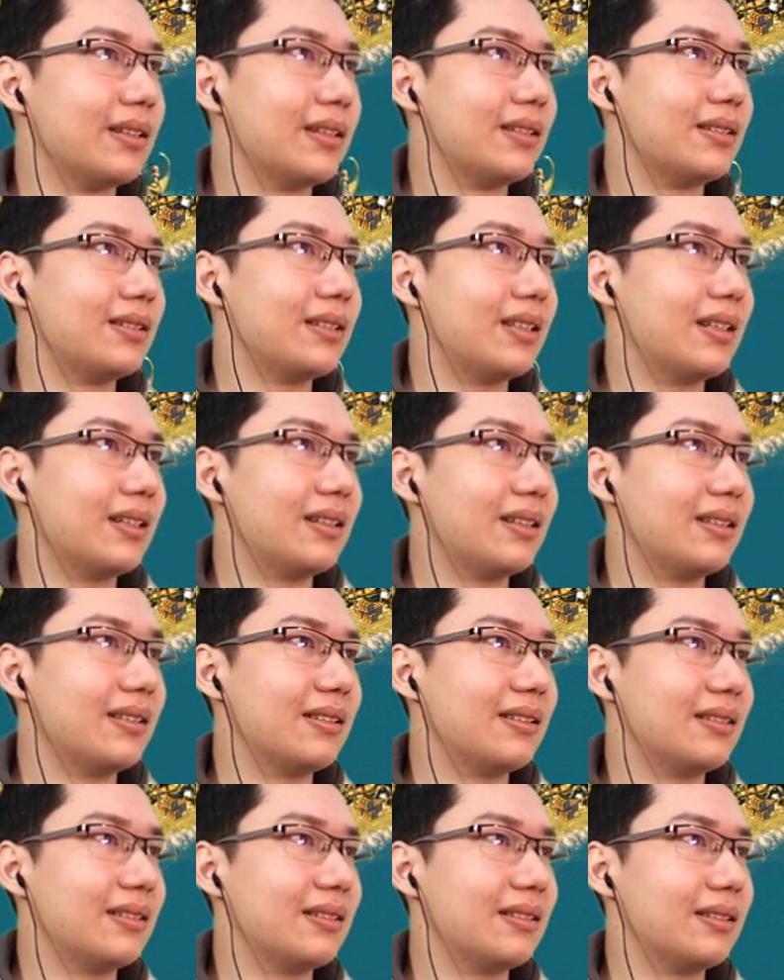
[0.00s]
is, there,
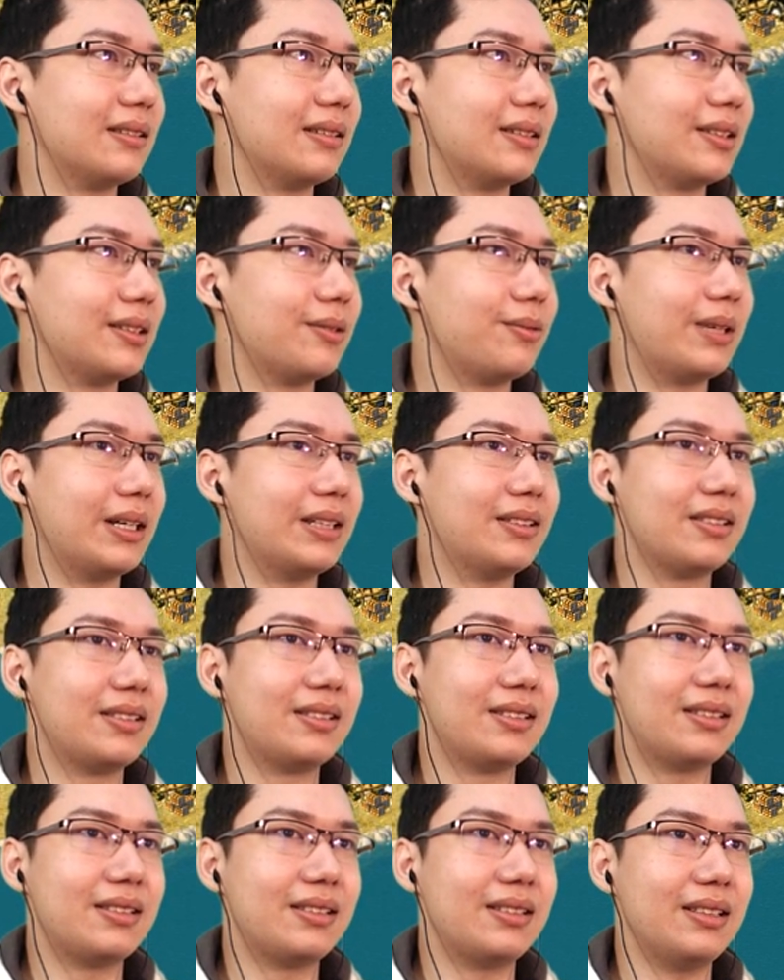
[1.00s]
is there a way to
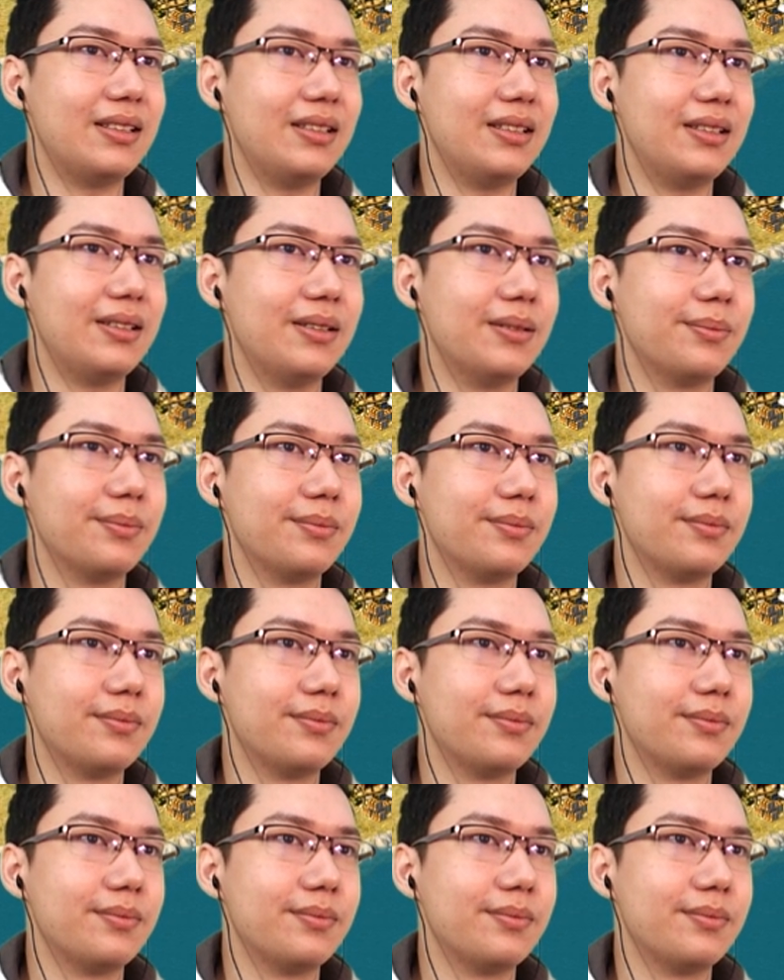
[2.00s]
see...